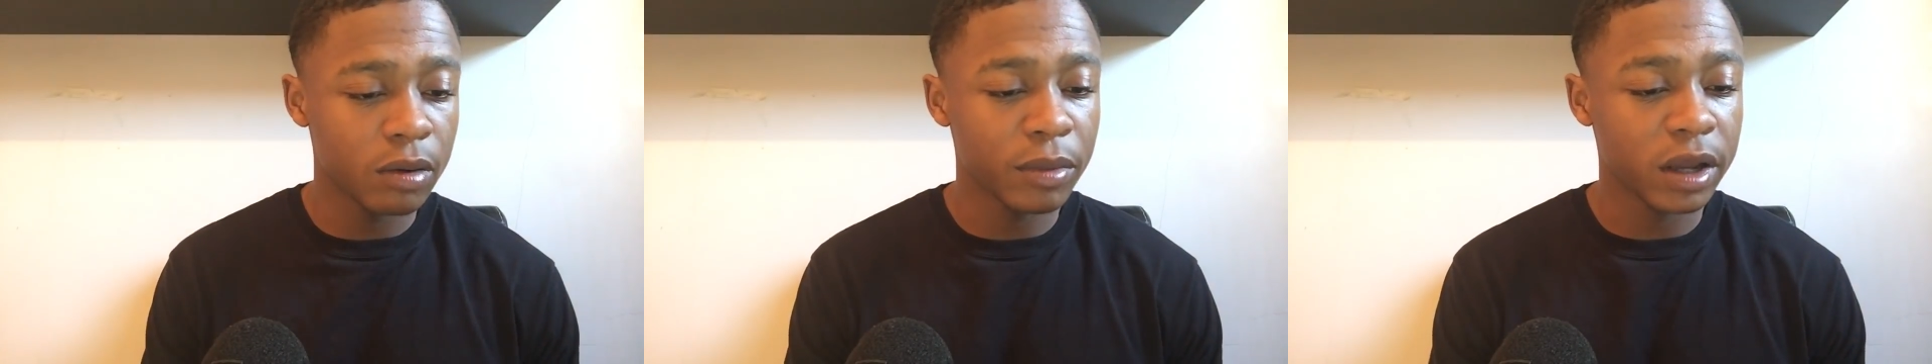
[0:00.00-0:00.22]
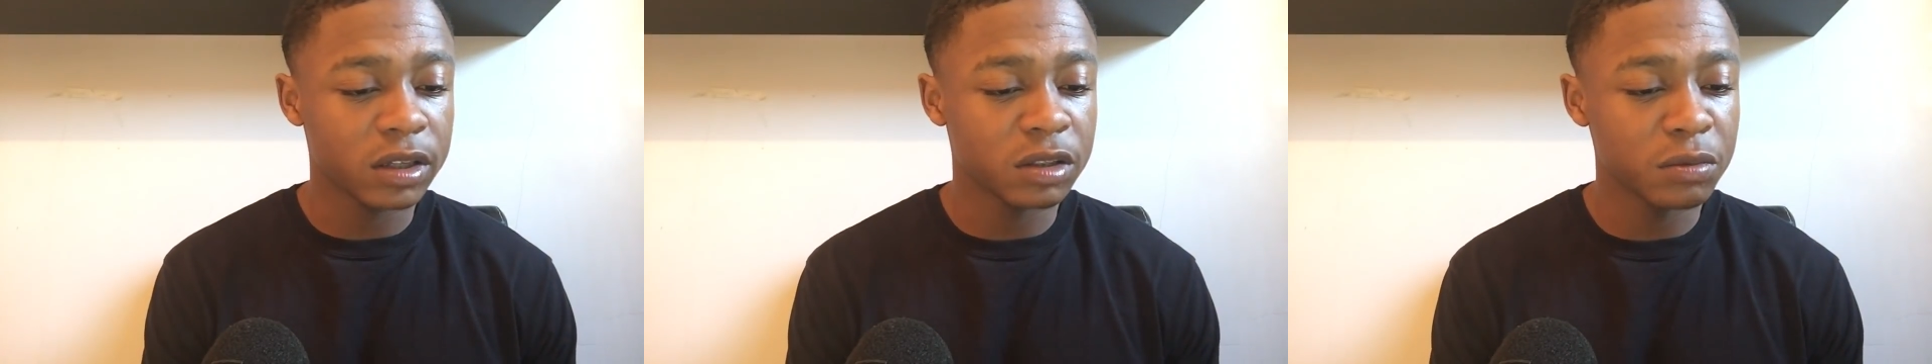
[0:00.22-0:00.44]

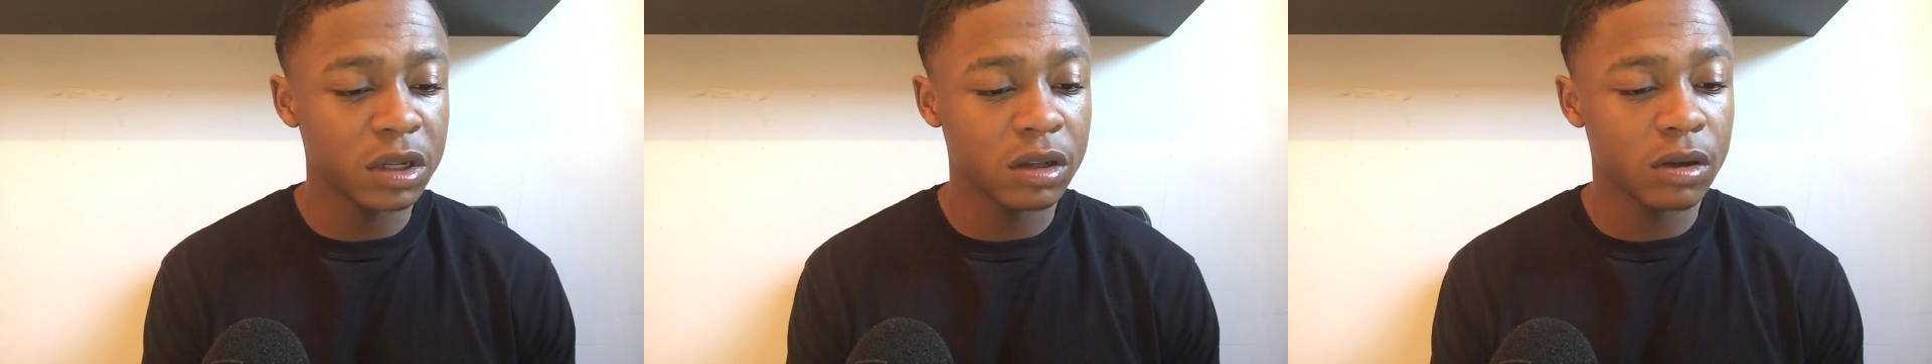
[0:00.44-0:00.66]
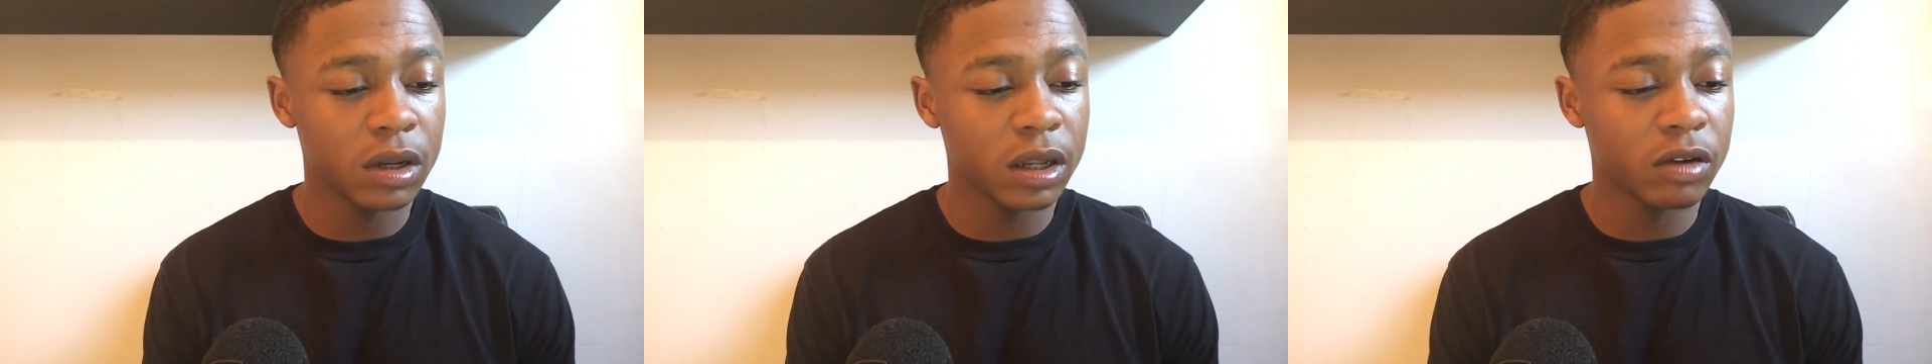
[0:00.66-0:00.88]

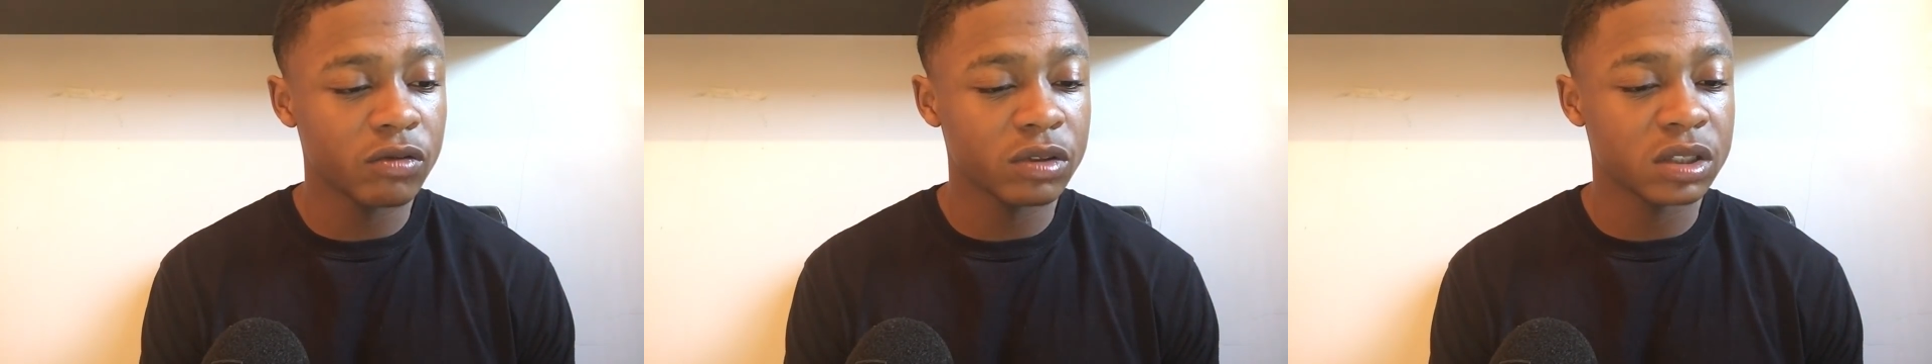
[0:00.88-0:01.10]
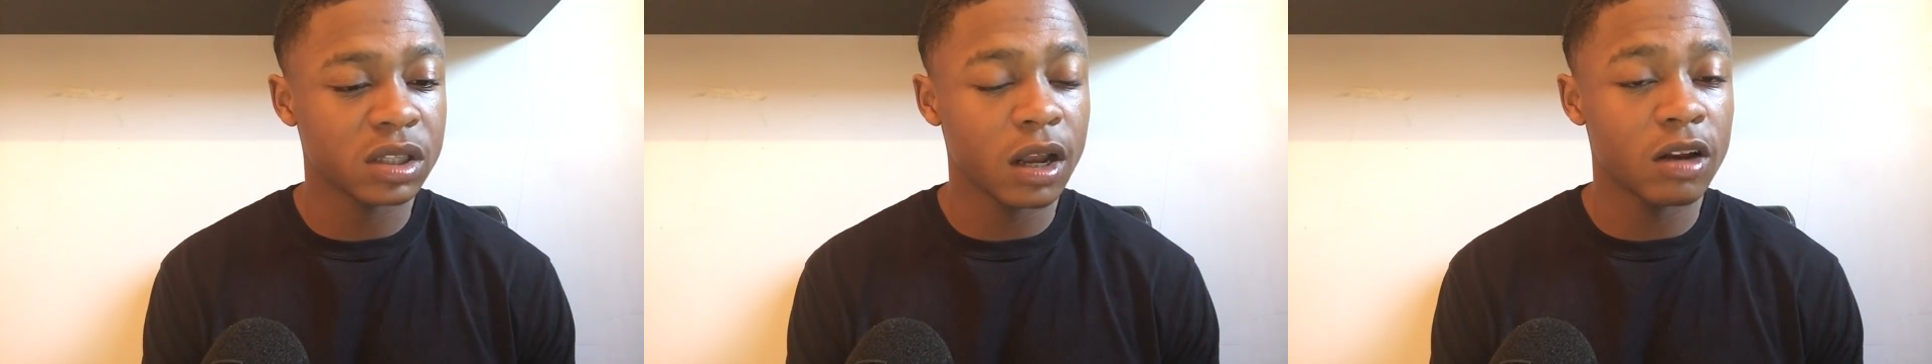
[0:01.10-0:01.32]
Maximilio
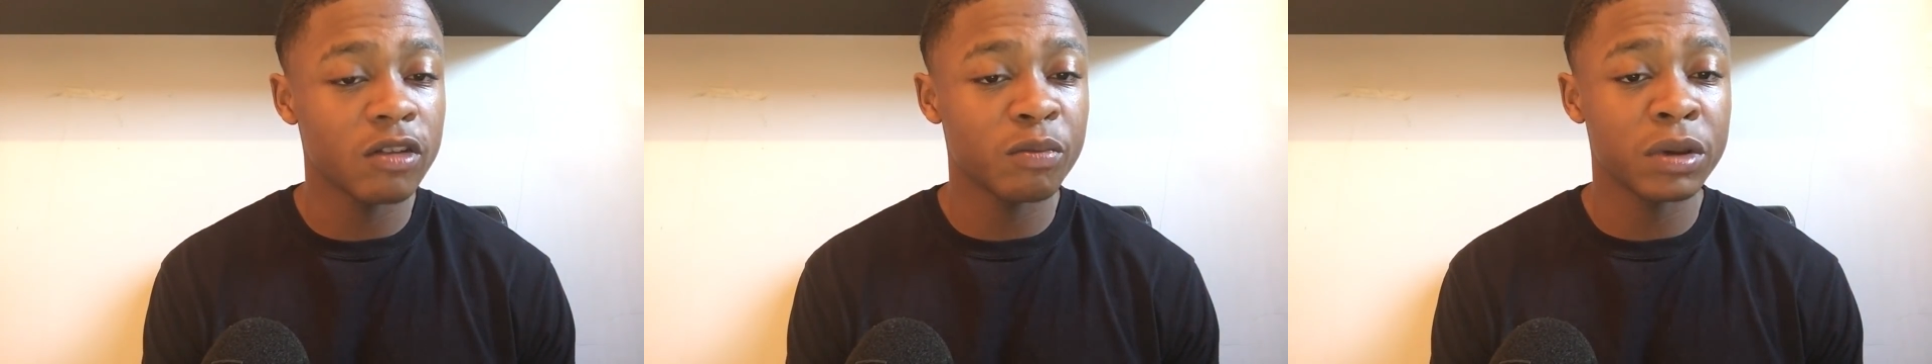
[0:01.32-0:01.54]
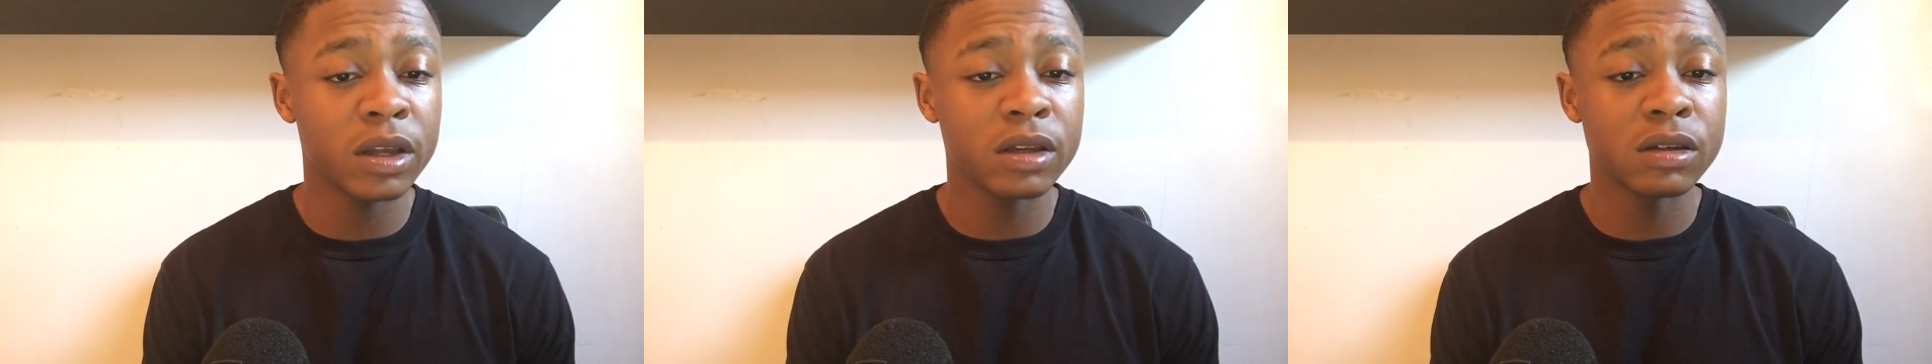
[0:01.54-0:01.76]
Allegri's style
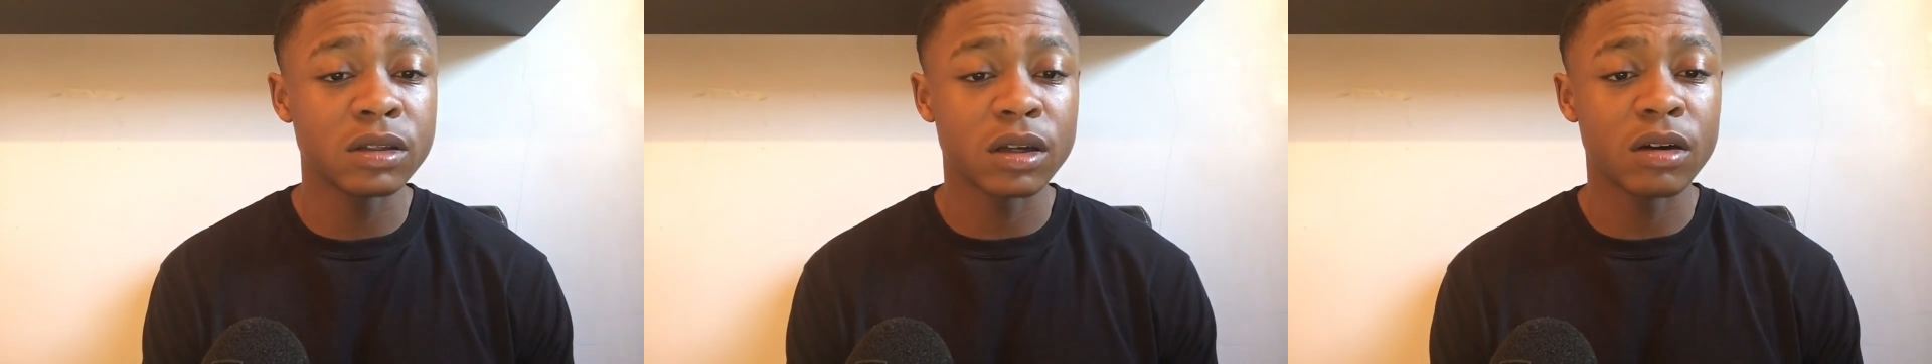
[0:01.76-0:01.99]
of play is?